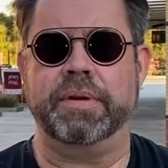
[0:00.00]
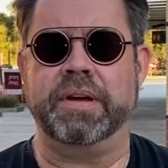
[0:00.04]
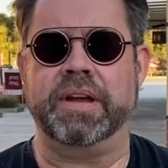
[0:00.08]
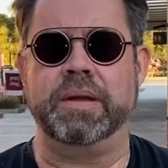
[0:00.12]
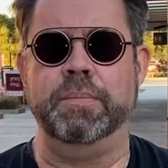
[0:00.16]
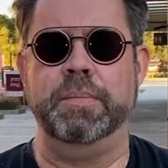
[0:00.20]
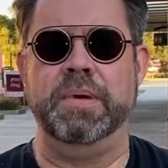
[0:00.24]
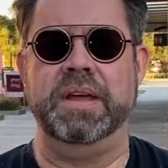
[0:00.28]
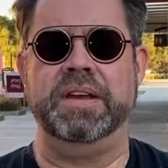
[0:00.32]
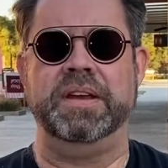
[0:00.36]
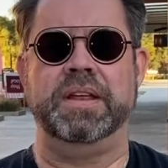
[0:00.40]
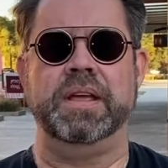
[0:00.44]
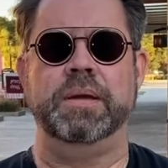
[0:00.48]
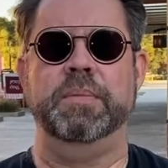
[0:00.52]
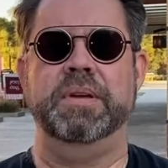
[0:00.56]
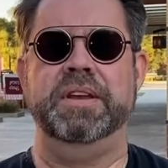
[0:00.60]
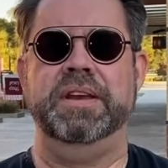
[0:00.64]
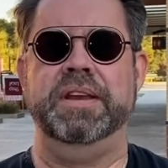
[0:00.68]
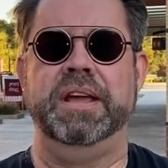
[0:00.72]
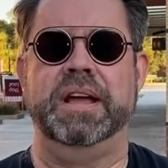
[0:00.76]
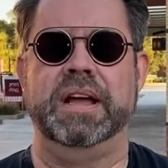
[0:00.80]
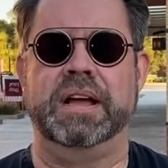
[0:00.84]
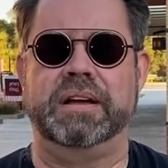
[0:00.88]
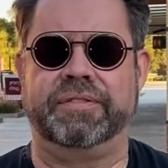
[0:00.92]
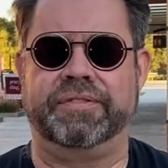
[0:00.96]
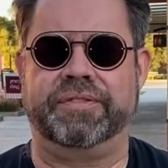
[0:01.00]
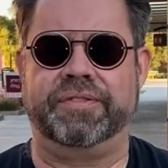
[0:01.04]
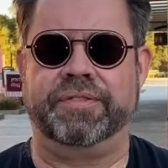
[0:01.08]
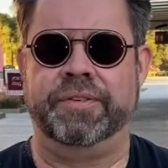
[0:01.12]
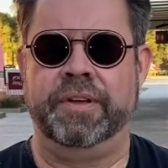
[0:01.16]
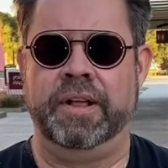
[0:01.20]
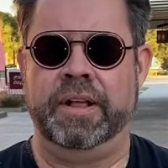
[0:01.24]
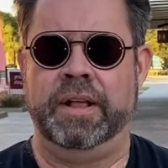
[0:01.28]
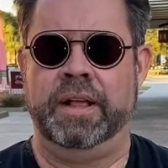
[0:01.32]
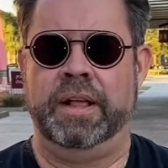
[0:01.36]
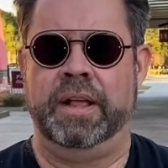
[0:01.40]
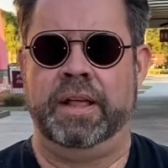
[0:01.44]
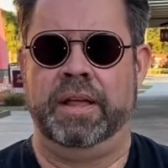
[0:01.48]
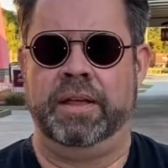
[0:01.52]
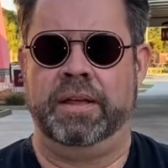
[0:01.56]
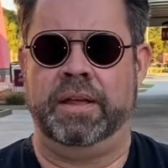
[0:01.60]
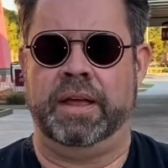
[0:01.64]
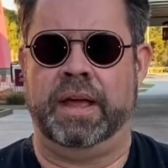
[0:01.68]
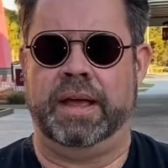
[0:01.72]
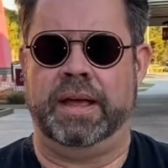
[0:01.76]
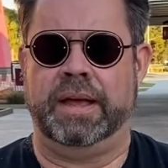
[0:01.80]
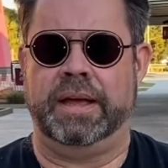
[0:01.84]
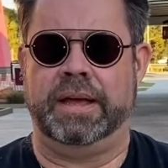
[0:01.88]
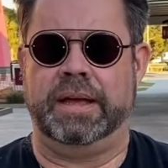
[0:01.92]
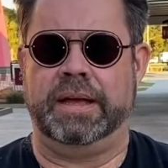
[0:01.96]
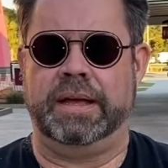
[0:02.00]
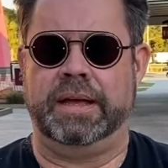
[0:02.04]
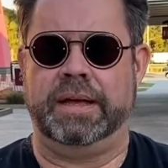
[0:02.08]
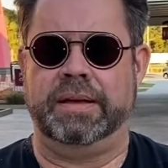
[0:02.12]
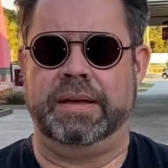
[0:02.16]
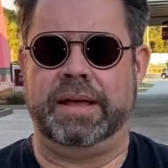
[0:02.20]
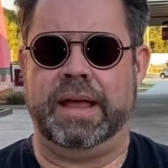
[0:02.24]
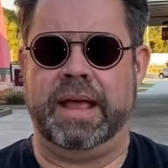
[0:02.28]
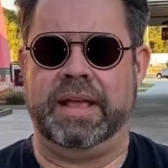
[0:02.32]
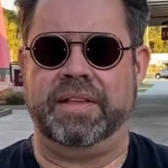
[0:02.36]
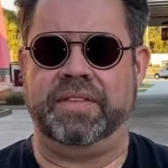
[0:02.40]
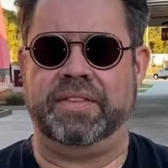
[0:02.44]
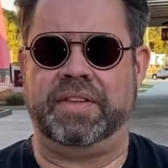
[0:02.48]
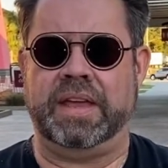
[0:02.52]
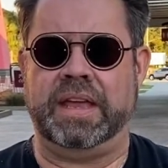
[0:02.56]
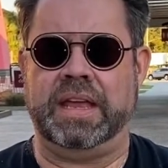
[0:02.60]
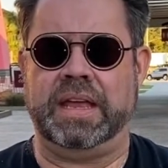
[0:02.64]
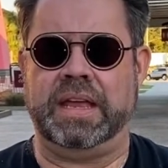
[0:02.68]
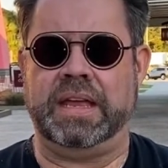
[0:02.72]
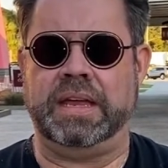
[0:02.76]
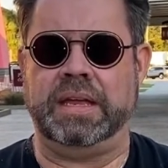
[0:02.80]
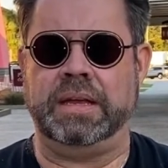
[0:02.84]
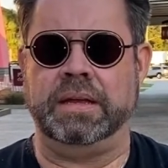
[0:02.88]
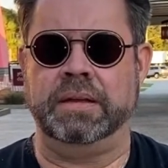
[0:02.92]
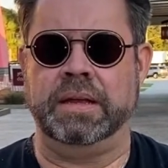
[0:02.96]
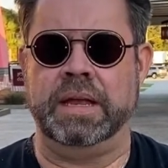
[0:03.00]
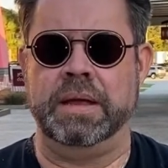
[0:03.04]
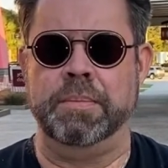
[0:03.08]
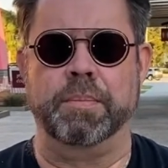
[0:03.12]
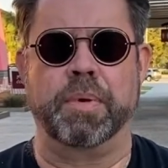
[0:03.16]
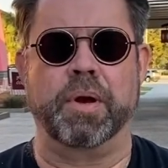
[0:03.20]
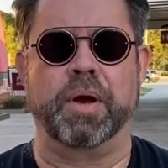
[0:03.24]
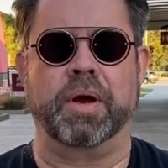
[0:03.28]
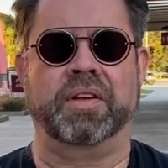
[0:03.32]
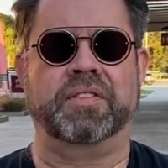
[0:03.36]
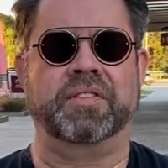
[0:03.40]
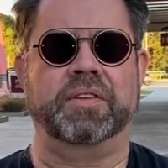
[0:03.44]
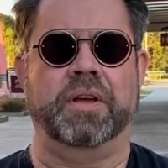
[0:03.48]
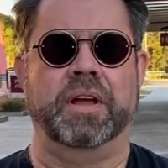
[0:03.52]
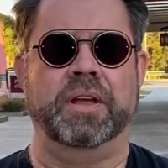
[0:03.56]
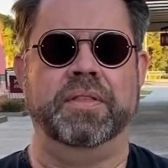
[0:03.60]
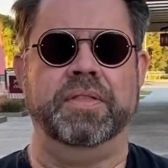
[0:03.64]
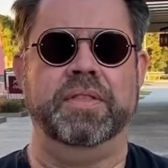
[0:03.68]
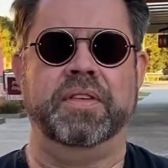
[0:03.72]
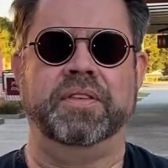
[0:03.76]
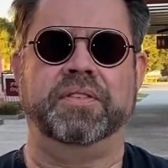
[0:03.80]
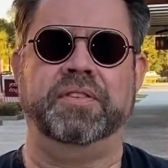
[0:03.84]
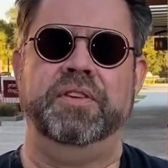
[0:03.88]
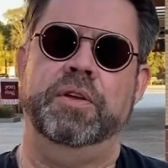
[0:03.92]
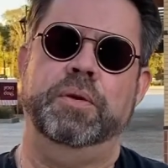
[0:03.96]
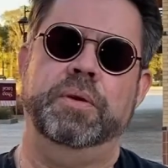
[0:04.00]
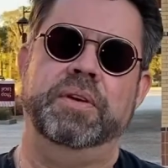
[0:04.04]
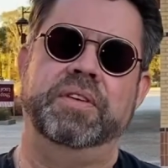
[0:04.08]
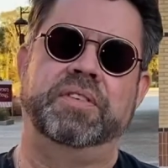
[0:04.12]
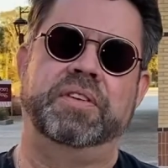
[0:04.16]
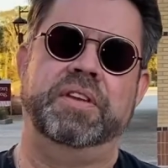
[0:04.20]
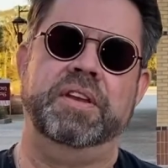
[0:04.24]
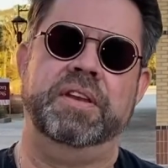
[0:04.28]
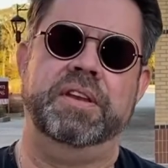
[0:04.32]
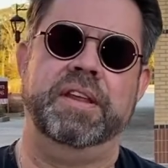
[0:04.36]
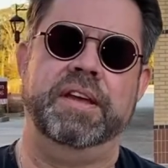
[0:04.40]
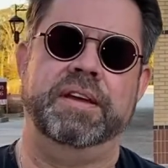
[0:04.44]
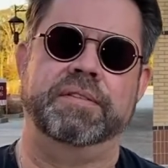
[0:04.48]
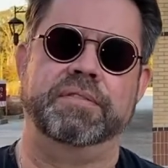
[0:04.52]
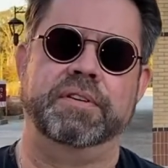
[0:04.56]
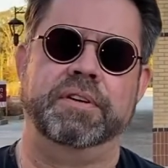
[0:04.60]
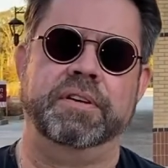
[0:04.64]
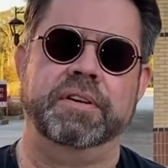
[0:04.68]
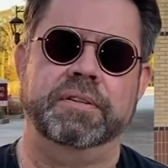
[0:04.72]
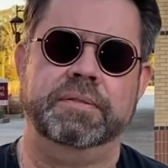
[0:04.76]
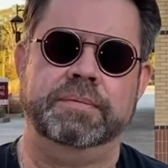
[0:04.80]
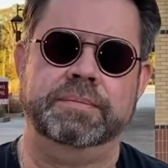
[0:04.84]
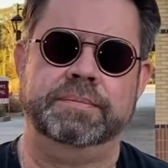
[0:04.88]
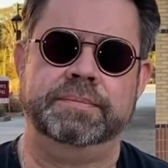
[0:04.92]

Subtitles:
recommend him enough as he embarks on this newest endeavor.